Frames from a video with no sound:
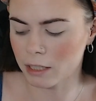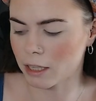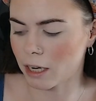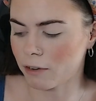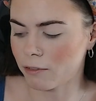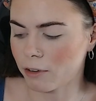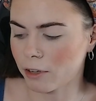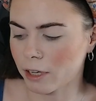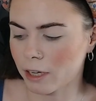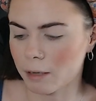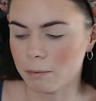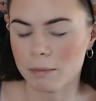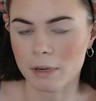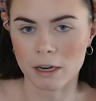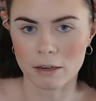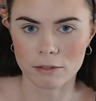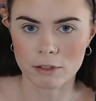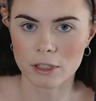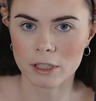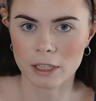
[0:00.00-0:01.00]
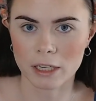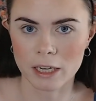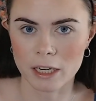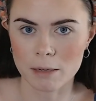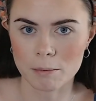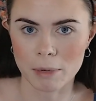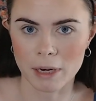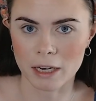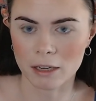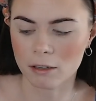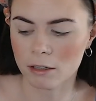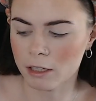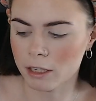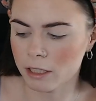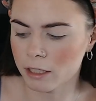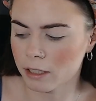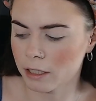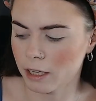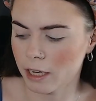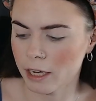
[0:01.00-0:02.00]
I feel like I'm never going to hit pan on
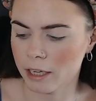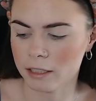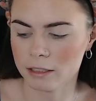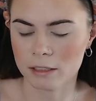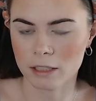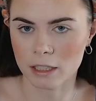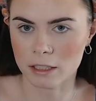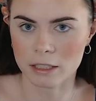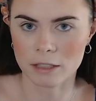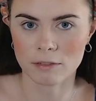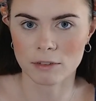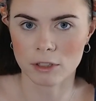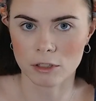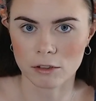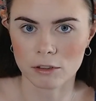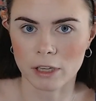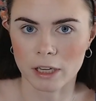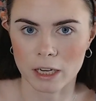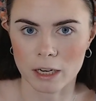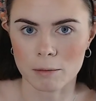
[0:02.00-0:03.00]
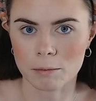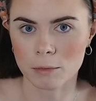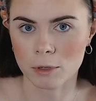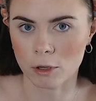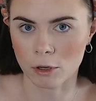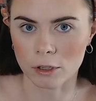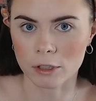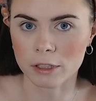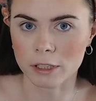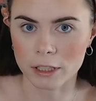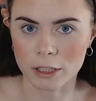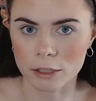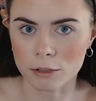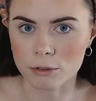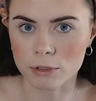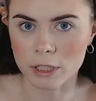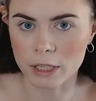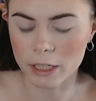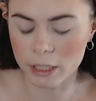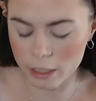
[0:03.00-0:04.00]
it. It doesn't even look like I'm currently
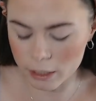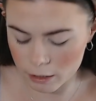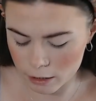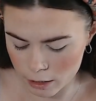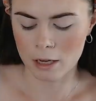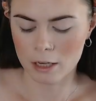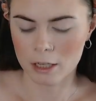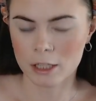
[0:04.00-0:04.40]
using it.